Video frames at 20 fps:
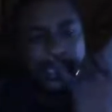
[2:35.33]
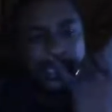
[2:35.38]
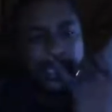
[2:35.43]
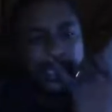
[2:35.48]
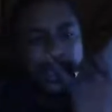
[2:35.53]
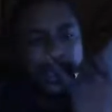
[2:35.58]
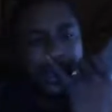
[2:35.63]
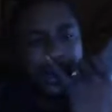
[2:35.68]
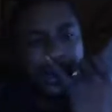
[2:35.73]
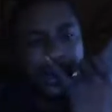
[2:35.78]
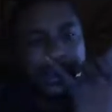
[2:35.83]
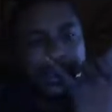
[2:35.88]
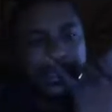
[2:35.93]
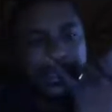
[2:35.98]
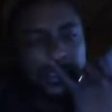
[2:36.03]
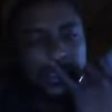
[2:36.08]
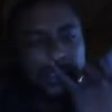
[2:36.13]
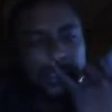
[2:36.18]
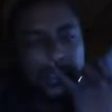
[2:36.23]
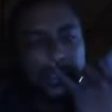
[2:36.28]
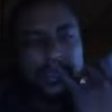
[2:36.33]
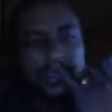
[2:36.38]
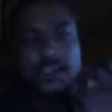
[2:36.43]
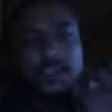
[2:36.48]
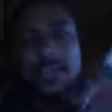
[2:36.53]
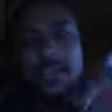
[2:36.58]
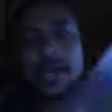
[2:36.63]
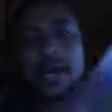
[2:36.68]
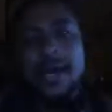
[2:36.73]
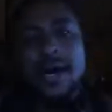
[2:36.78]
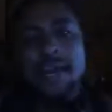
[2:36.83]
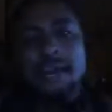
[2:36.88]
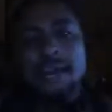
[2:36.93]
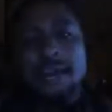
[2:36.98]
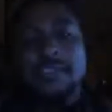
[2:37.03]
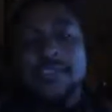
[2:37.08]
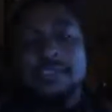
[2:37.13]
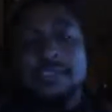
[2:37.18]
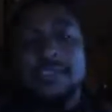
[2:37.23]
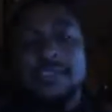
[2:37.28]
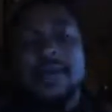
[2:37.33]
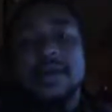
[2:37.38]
was in August though, so I missed